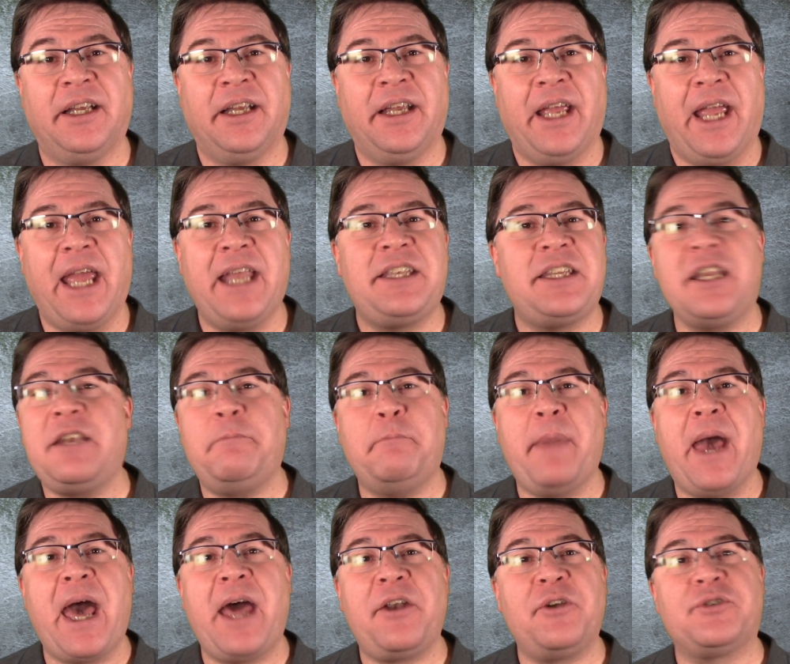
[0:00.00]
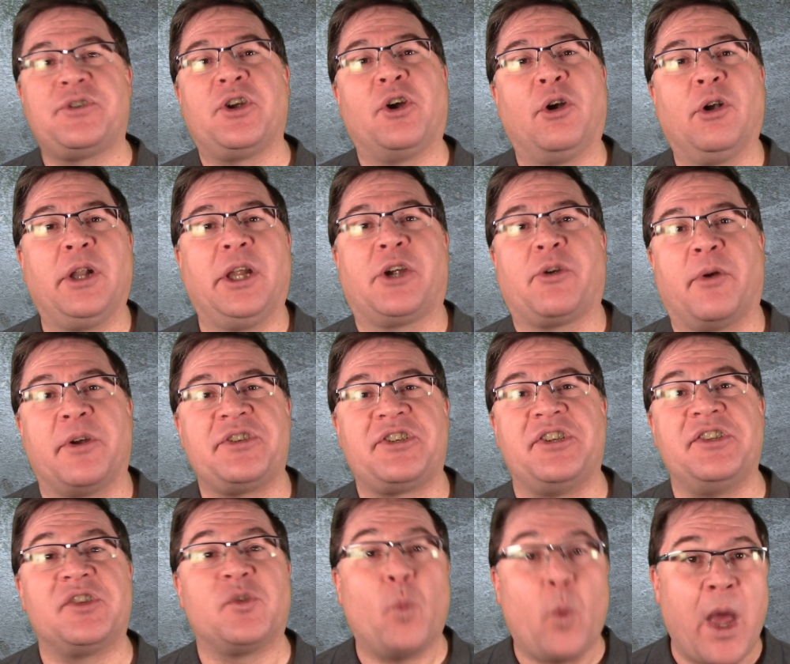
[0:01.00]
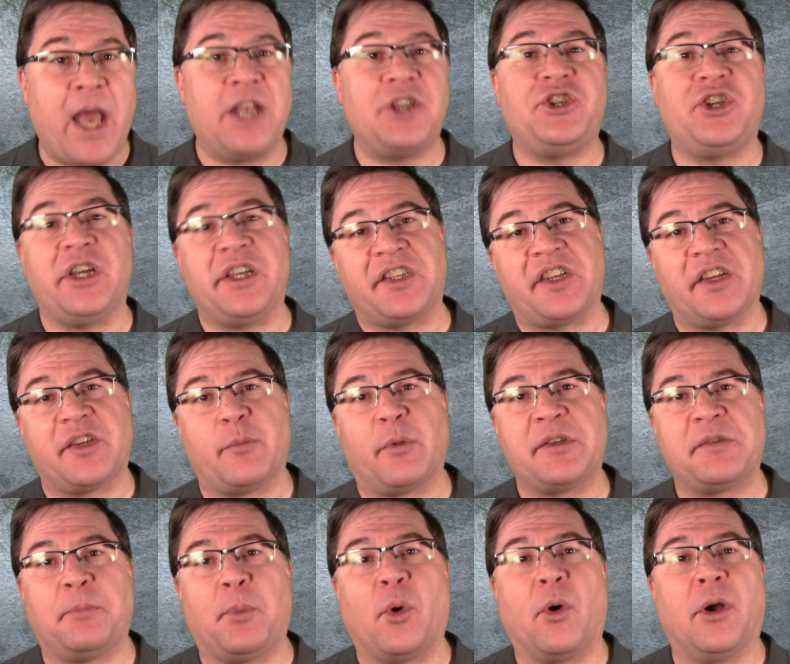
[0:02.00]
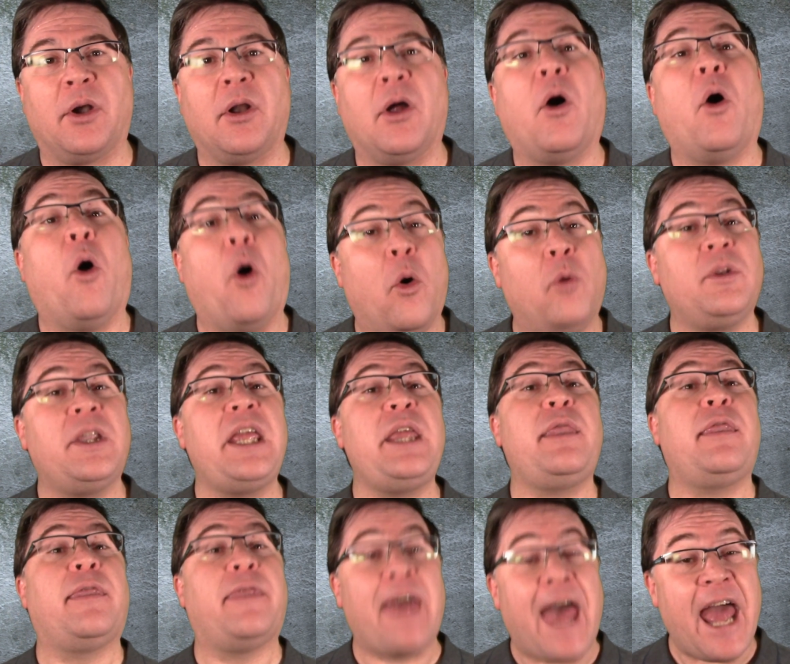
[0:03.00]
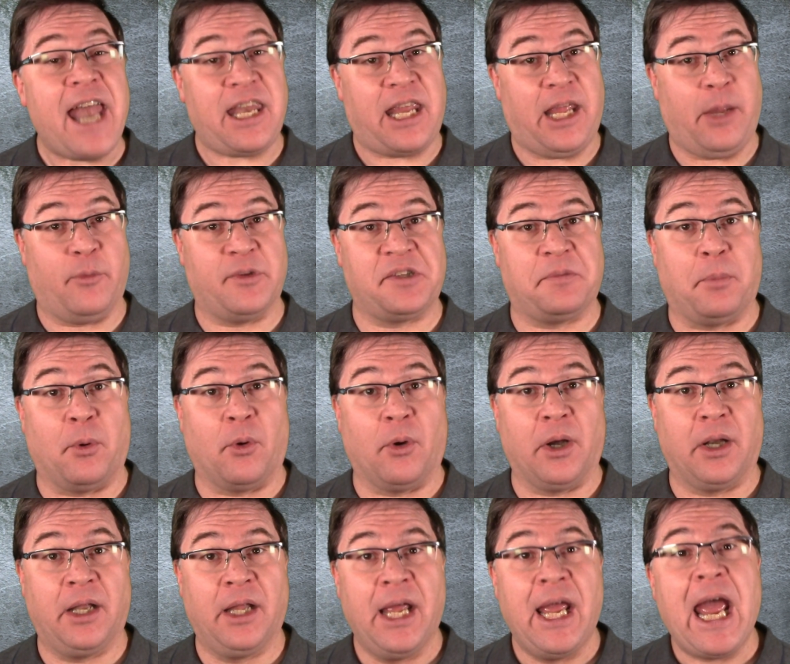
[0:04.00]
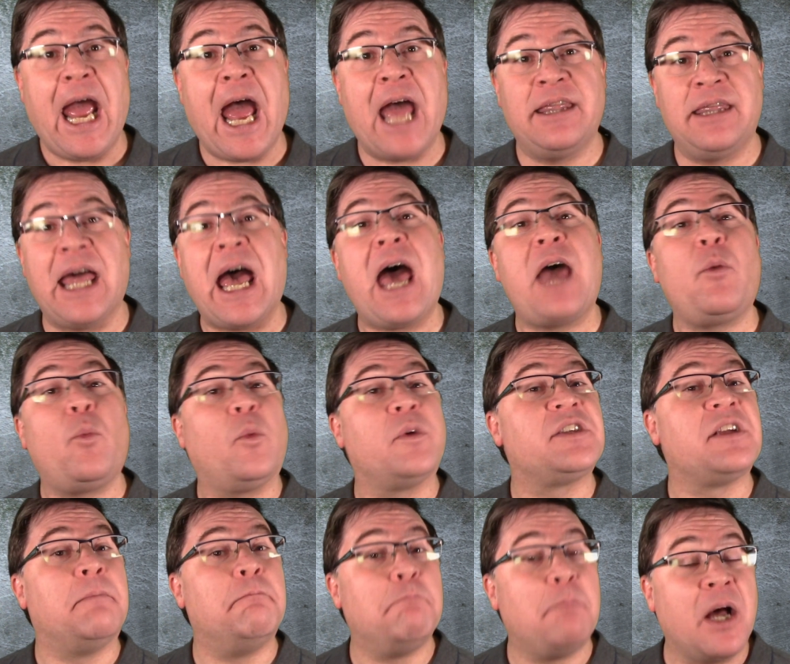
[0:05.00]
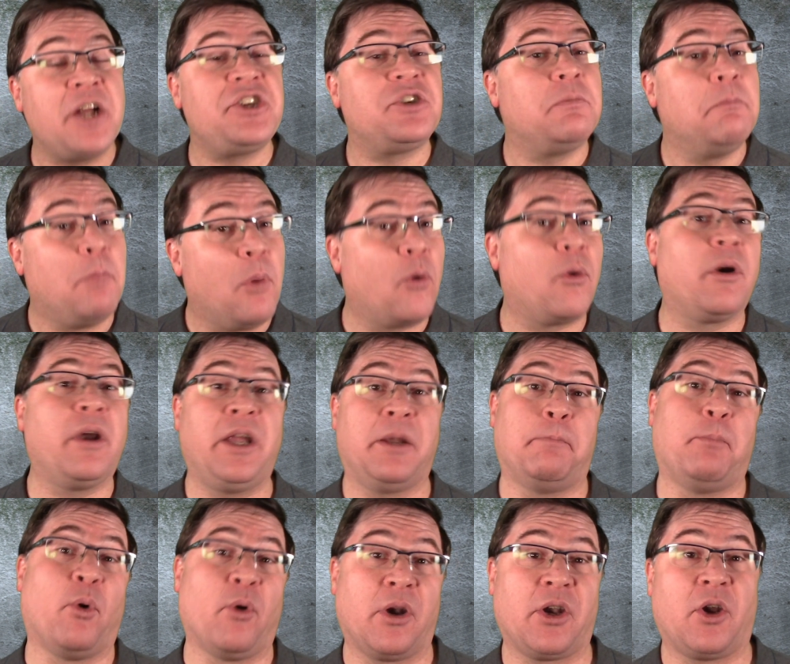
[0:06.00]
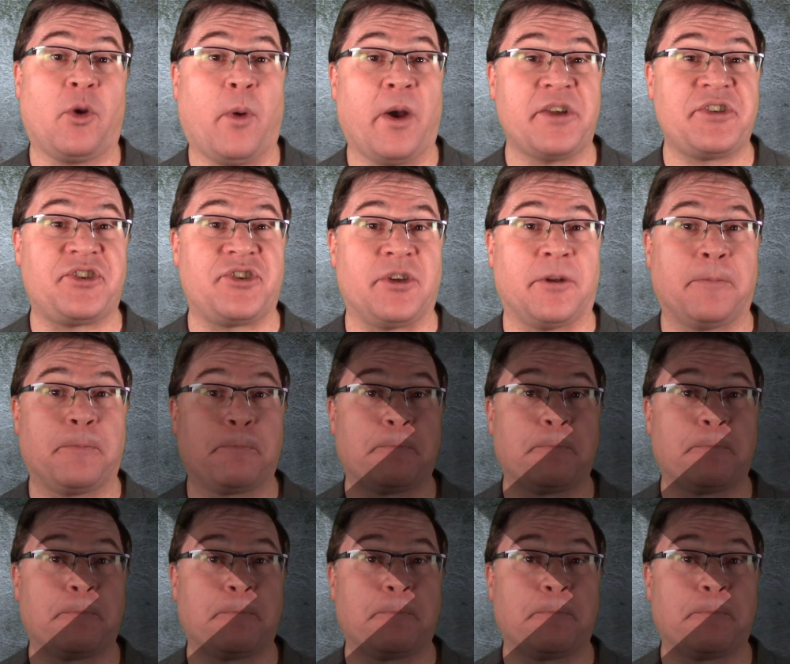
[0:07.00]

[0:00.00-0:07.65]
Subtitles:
It didn't matter to early Christians when Jesus was born, only that he was born, and that was a much more important question.